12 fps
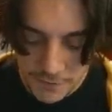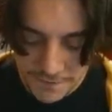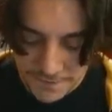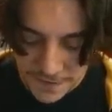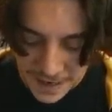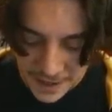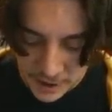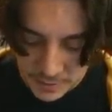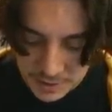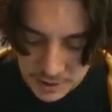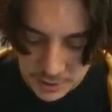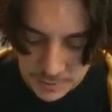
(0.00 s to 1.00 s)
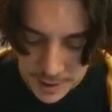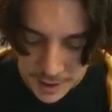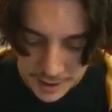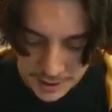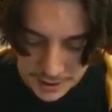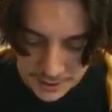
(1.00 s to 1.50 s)
plume
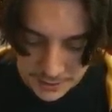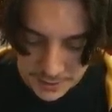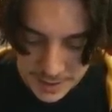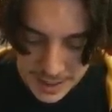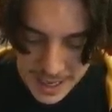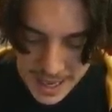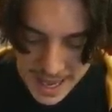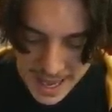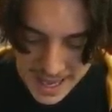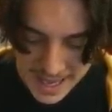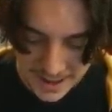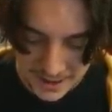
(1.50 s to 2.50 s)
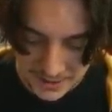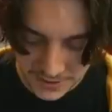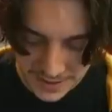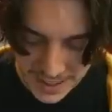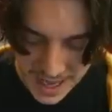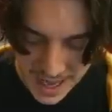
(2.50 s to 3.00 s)
Holo. Hell
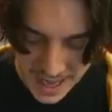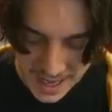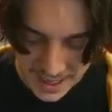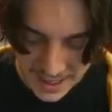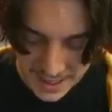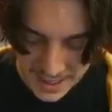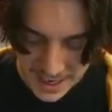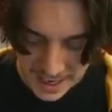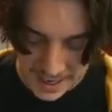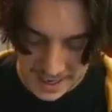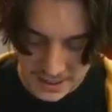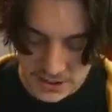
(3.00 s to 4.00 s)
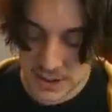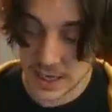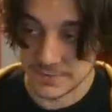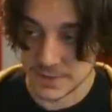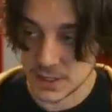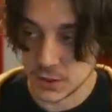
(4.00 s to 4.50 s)
yeah. I actually
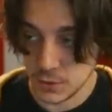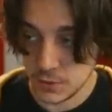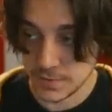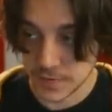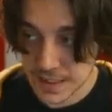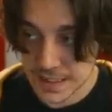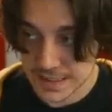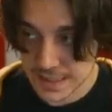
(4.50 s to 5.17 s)
have two of these